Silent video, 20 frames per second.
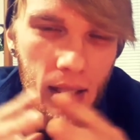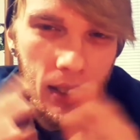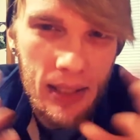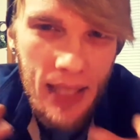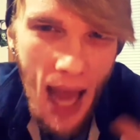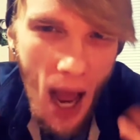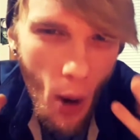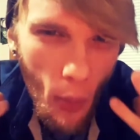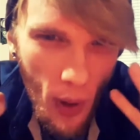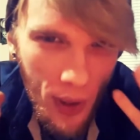
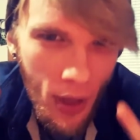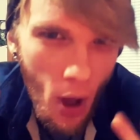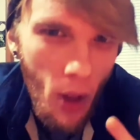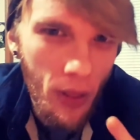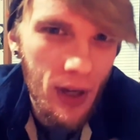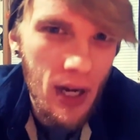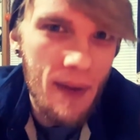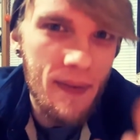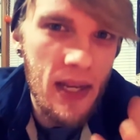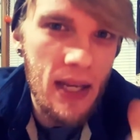now with
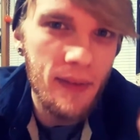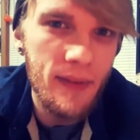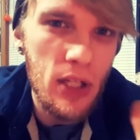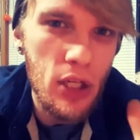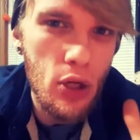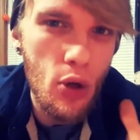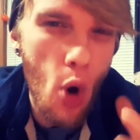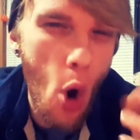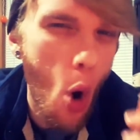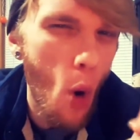all that I've
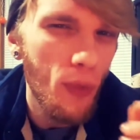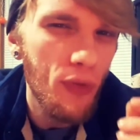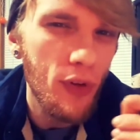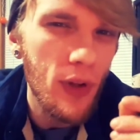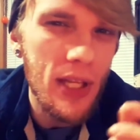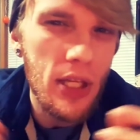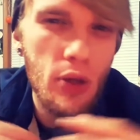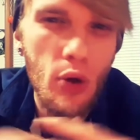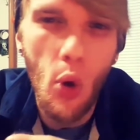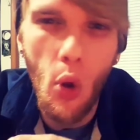given you,
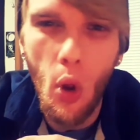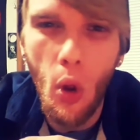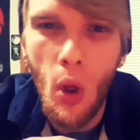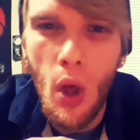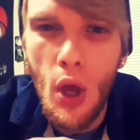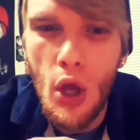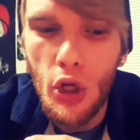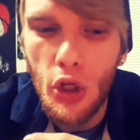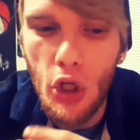hopefully you'll